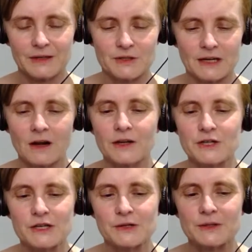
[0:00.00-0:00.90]

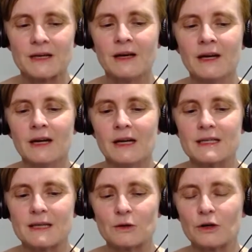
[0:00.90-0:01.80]
technology use.
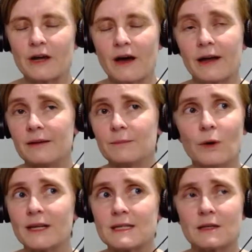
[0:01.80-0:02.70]
So look, I
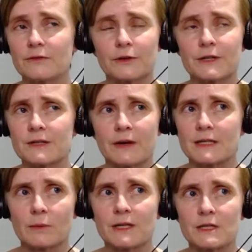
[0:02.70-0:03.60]
went to the first
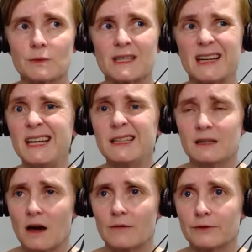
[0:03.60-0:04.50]
event I went to was an
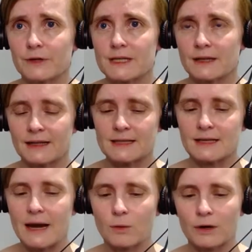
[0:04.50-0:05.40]
Eden conference, and that's the
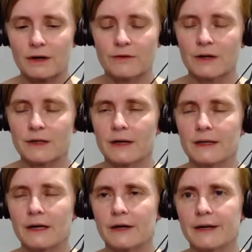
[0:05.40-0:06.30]
network of
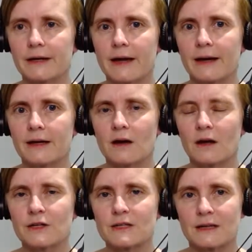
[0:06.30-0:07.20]
online learning
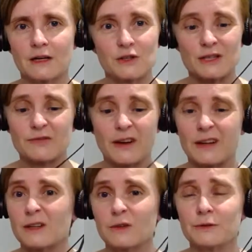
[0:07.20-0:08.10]
colleges. And I just
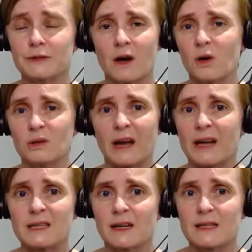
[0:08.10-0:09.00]
fell in love with the whole
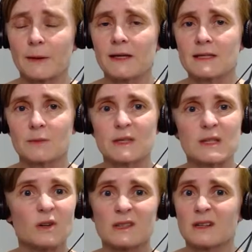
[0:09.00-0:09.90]
edtech space. I was
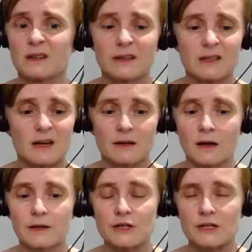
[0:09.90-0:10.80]
talking to learning
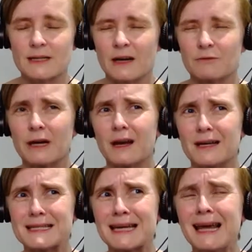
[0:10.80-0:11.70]
technologists, and I
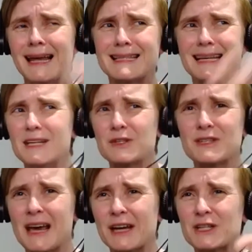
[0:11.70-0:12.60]
realized it's the
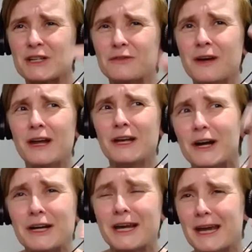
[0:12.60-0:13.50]
intersection of
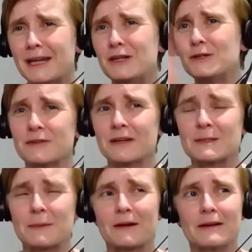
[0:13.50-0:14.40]
learning and user
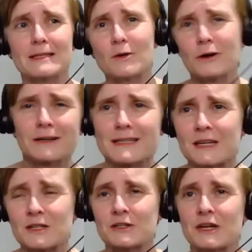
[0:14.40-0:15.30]
experience,
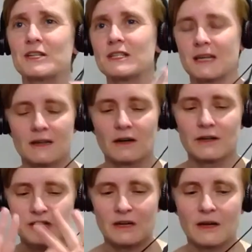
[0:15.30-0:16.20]
organizational change, and
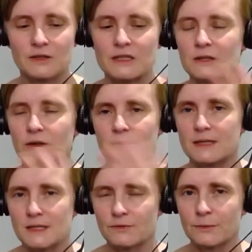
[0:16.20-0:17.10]
technology. And I just thought
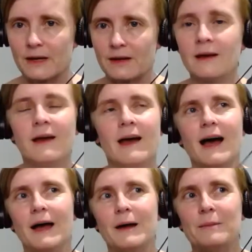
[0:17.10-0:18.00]
this is for me.
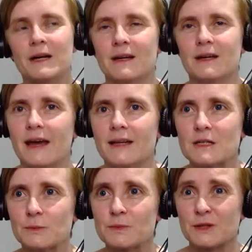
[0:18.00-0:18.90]
And I
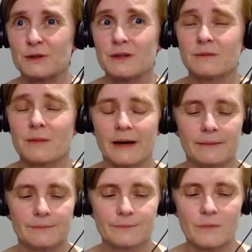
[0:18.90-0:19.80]
ended up doing
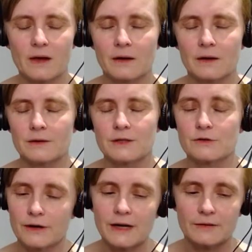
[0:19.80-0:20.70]
a
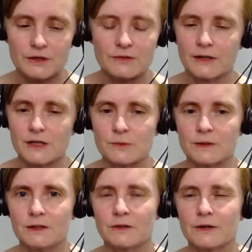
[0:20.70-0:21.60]
degree I've just finished
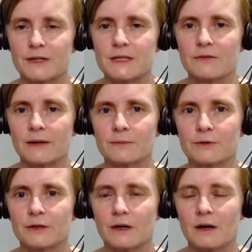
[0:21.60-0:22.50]
with the University of
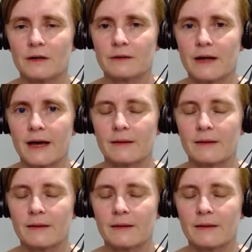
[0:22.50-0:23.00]
Edinburgh on